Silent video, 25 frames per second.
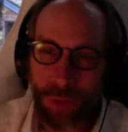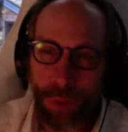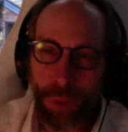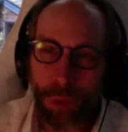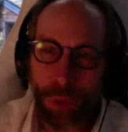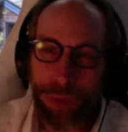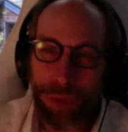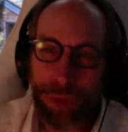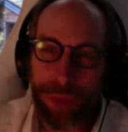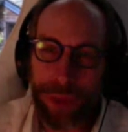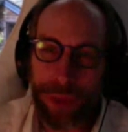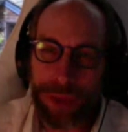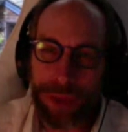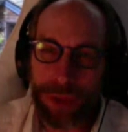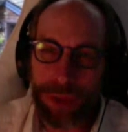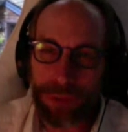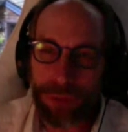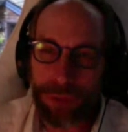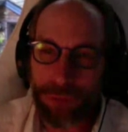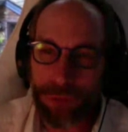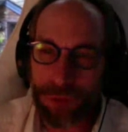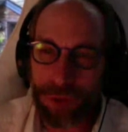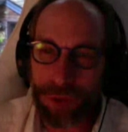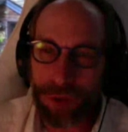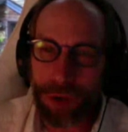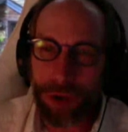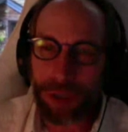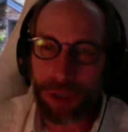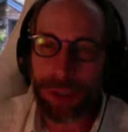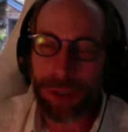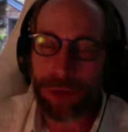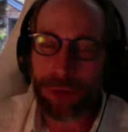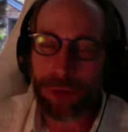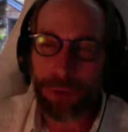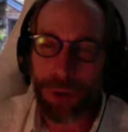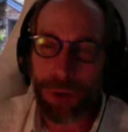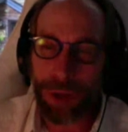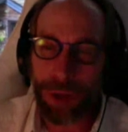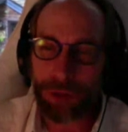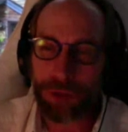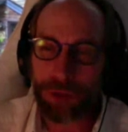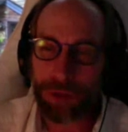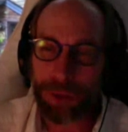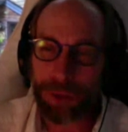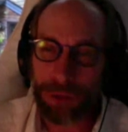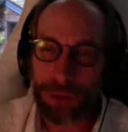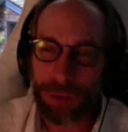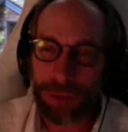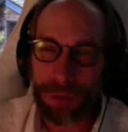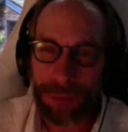Well, thank you for the kind
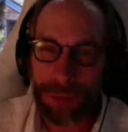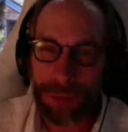introduction.